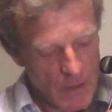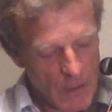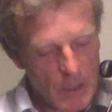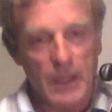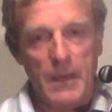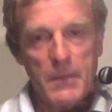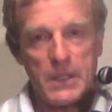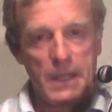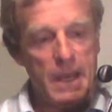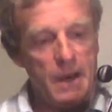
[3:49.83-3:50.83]
clamped
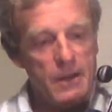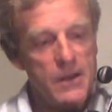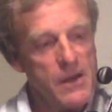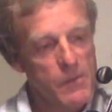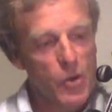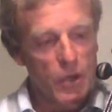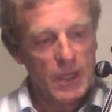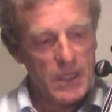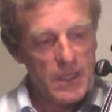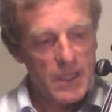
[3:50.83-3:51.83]
down more or
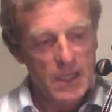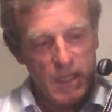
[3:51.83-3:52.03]
less